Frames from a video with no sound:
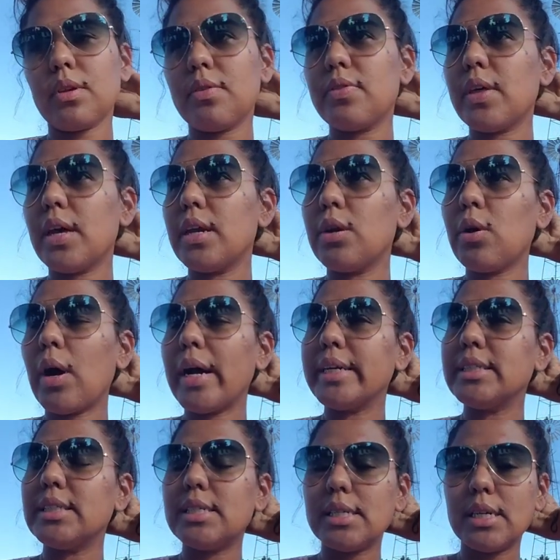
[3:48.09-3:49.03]
Then
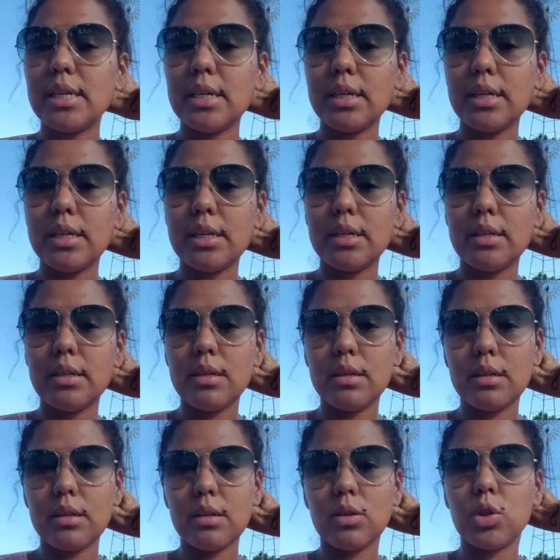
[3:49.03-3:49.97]
I did
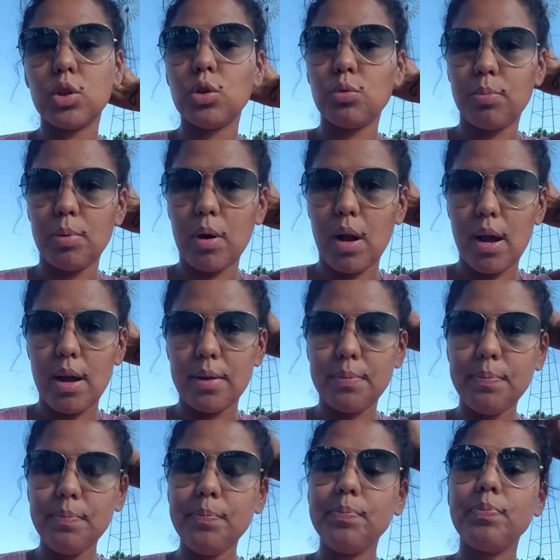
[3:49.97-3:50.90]

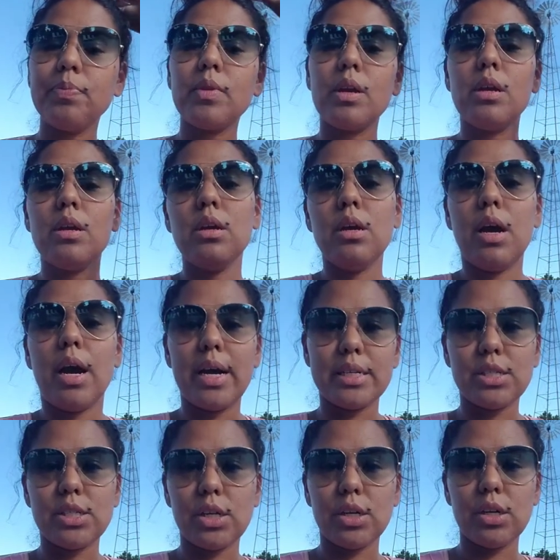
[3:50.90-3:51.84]
Lupron. I
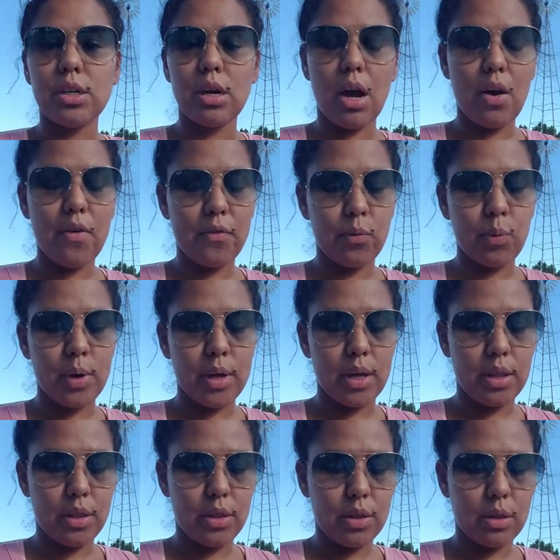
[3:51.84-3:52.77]
started off
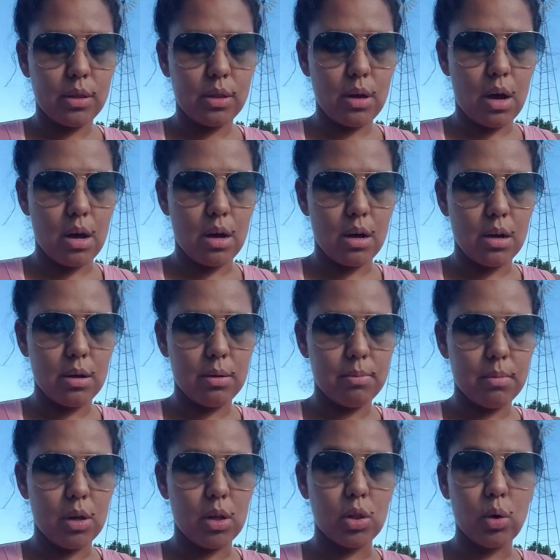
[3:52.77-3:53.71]
with
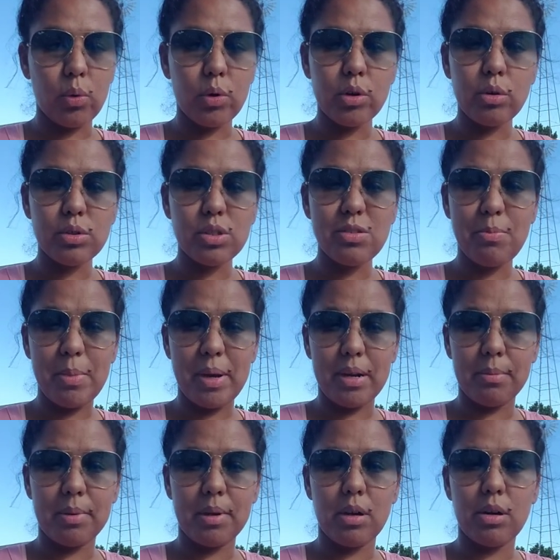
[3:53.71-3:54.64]
a lower dose of
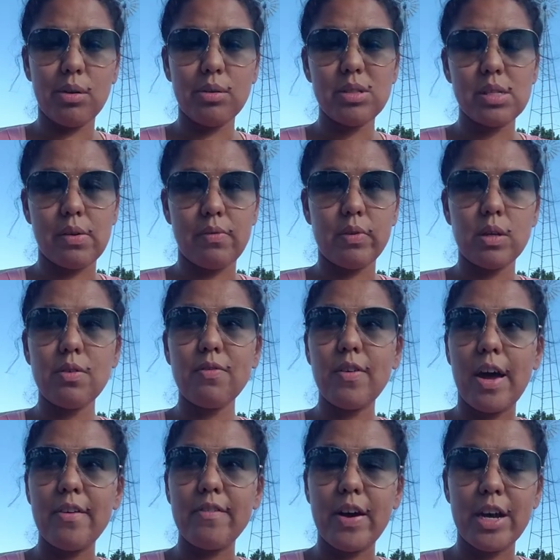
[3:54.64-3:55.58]
Menopur,
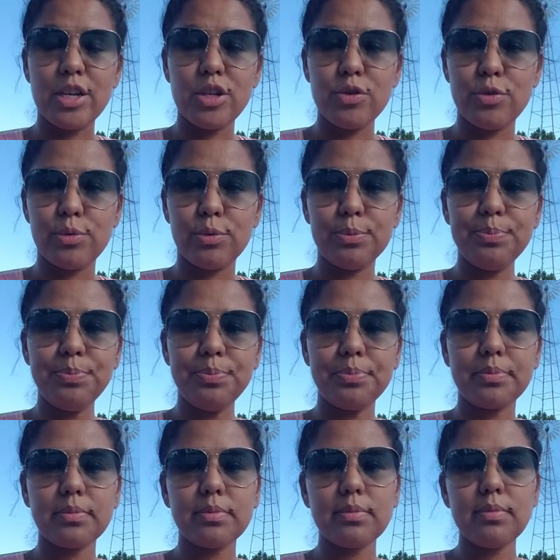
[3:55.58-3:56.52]
75 IU,
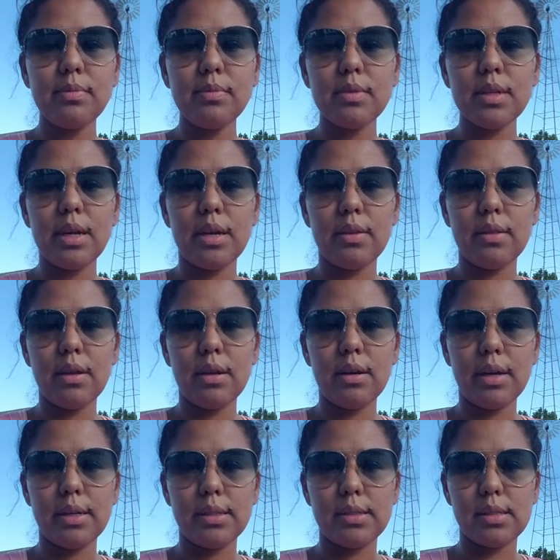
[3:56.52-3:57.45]
and
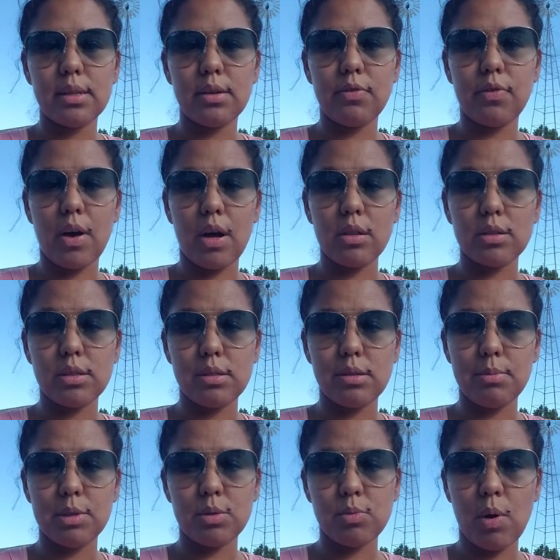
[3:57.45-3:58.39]
then I did
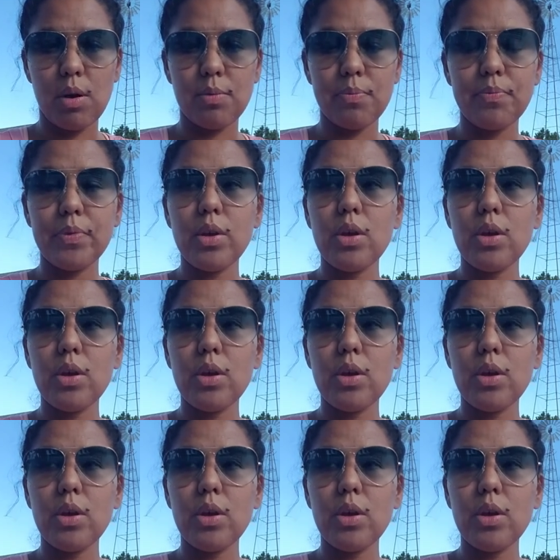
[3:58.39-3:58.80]
Follistim as well.